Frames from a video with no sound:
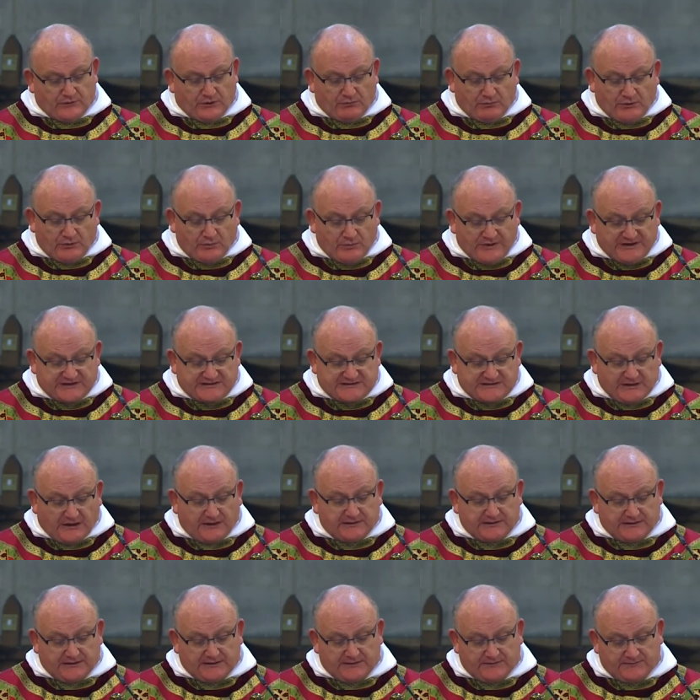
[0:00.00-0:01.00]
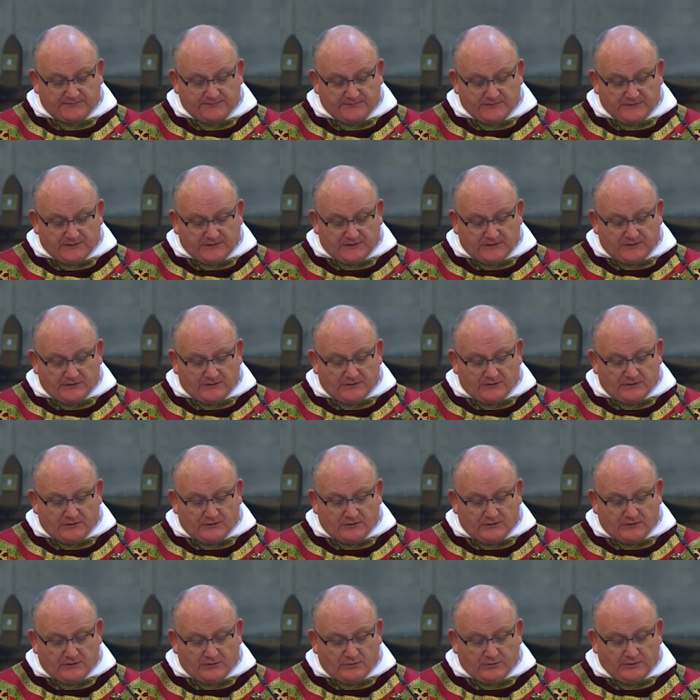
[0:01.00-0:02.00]
When we study,
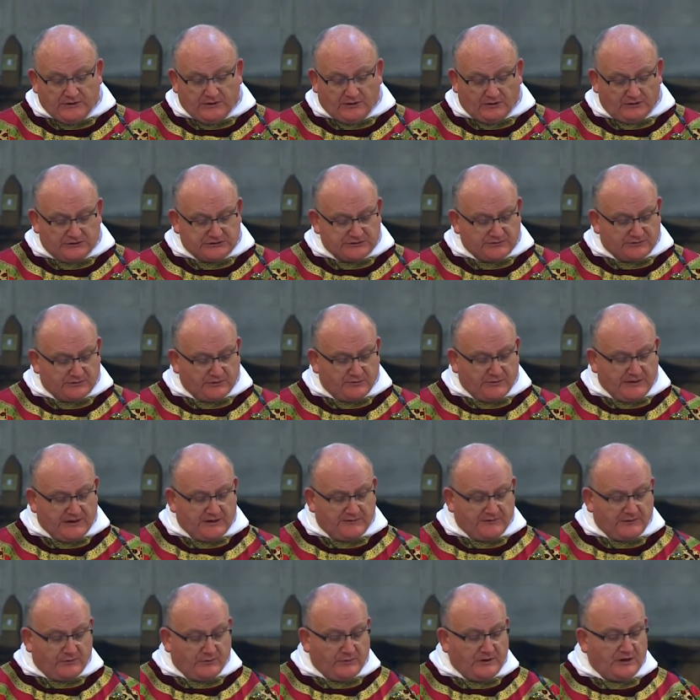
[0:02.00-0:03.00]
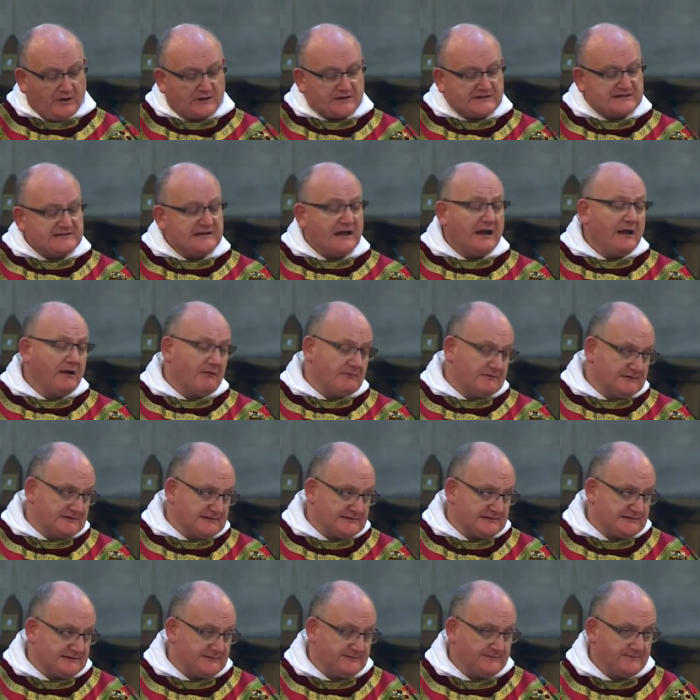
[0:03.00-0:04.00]
we also are aware that we
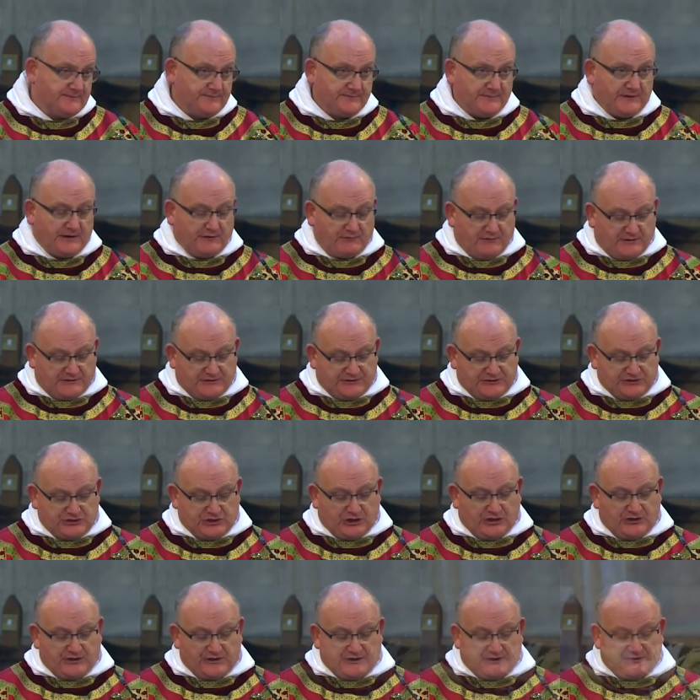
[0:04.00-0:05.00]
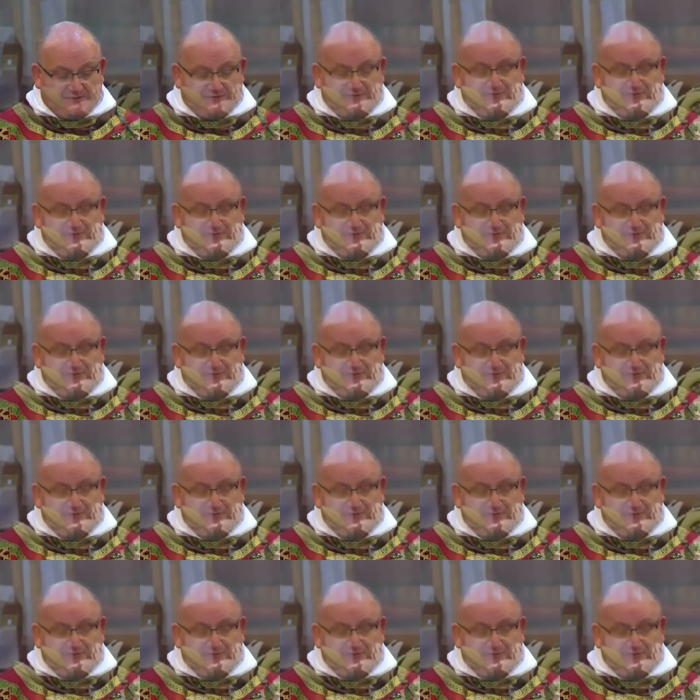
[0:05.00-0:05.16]
ourselves are on a journey of